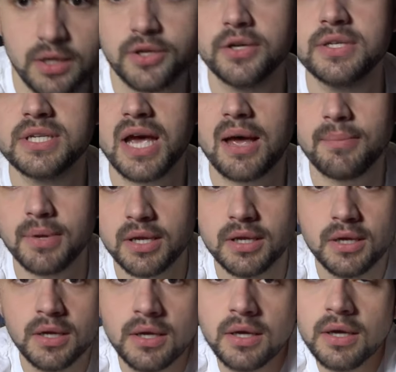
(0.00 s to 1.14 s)
good topic
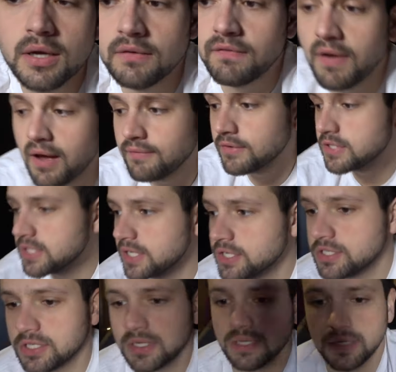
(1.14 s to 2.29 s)
of
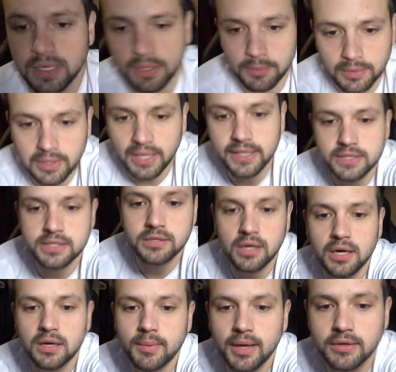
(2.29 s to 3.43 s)
conversation I would like to
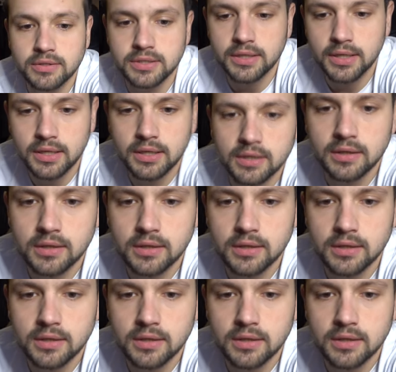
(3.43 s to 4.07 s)
talk about today.